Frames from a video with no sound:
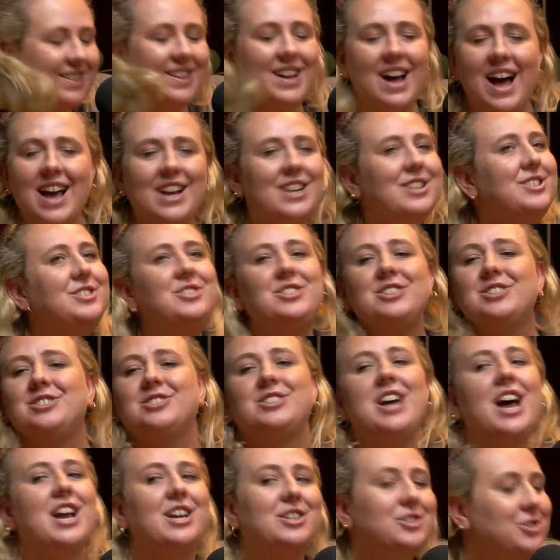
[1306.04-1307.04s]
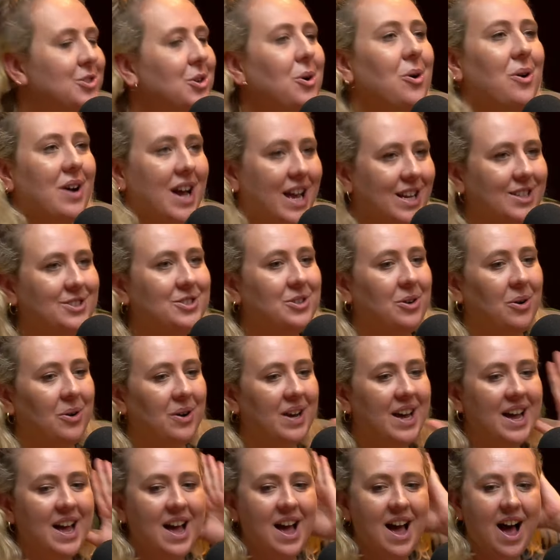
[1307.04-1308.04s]
I can just I can talk. I can mm. talk.
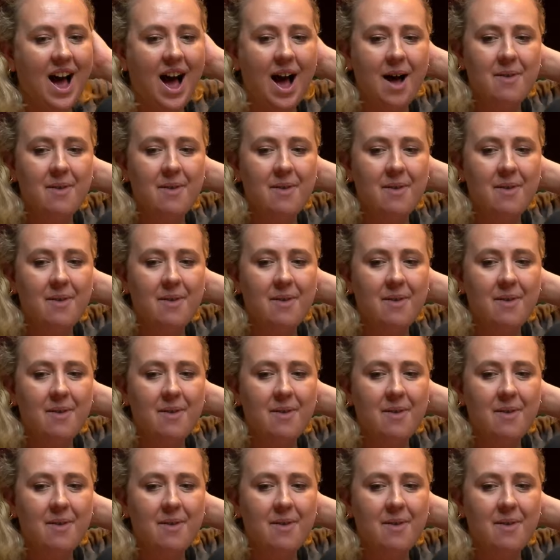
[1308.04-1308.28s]
It